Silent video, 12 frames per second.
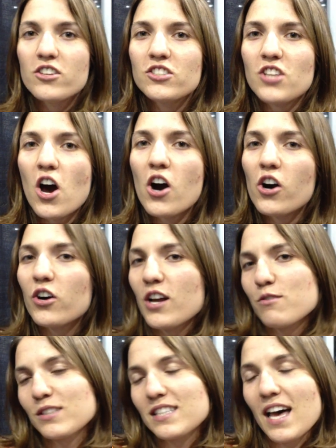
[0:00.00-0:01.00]
So
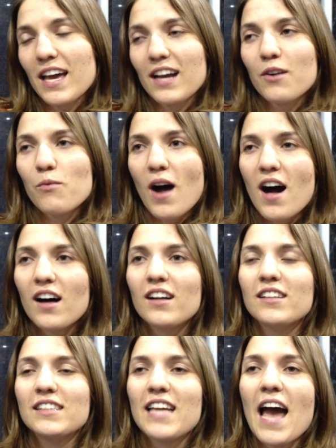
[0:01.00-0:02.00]
it was like,
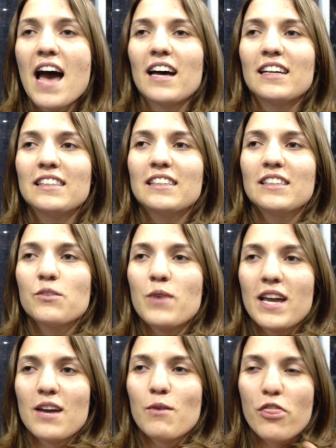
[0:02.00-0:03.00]
well, yeah,
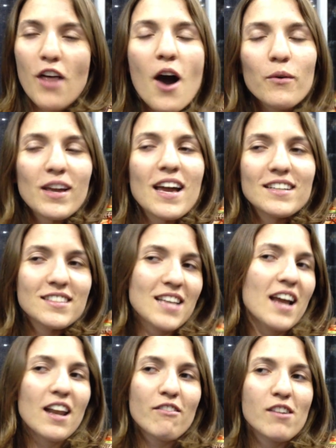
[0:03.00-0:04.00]
we thought we had
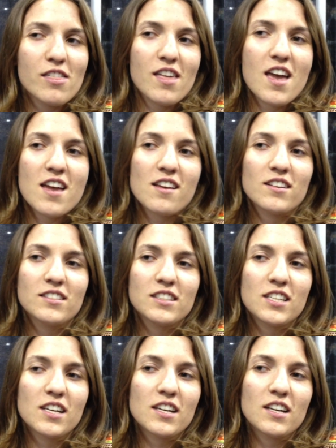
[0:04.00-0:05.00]
designed everything
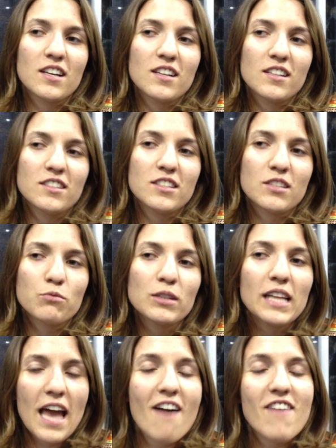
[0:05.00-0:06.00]
to
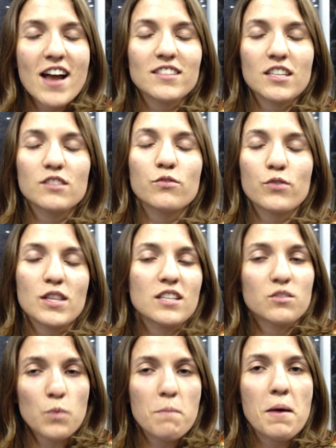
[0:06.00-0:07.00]
really have access for
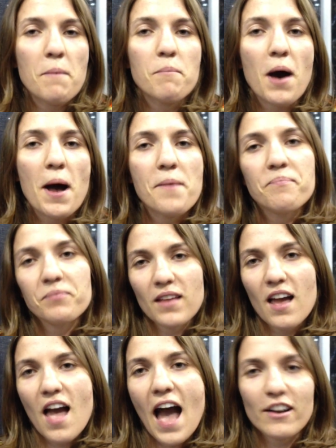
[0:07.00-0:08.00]
these women, but
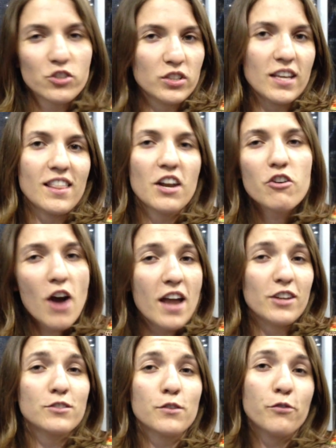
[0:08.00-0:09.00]
actually they don't know
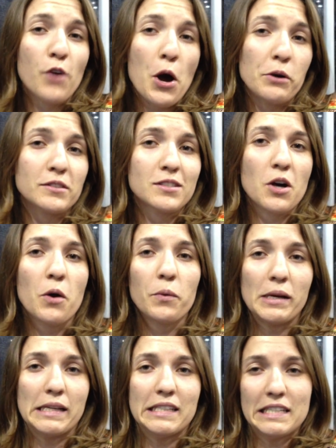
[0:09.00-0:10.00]
how to use a phone, so
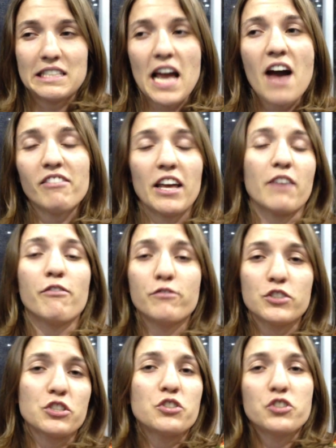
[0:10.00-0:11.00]
we need to have, like,
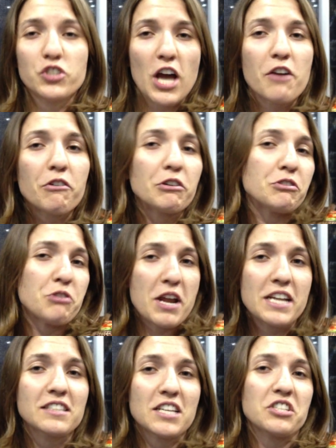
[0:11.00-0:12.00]
just general
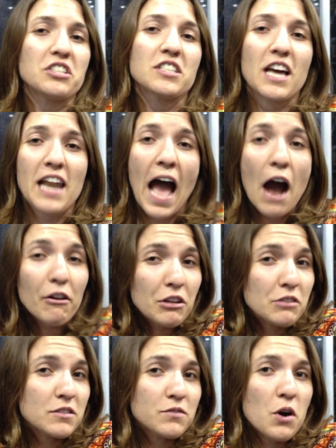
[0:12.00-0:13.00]
training sessions on how to
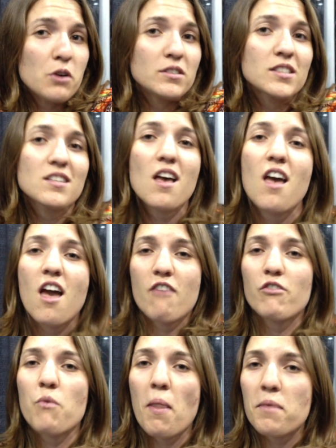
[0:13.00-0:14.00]
use phones
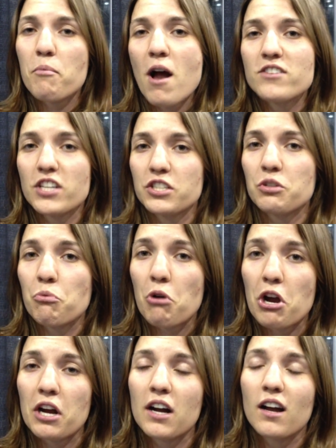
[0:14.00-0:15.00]
if we want the project to
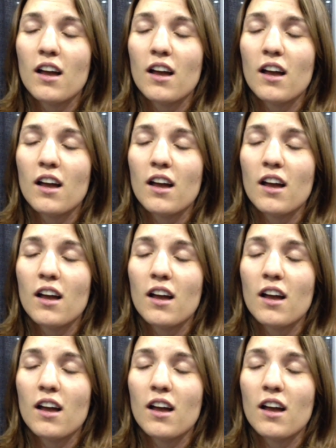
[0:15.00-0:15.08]
work